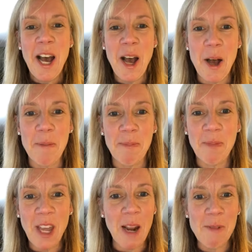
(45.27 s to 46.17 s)
And
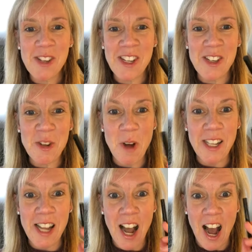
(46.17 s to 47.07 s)
I'm just gonna do
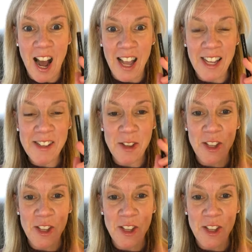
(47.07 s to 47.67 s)
one eye so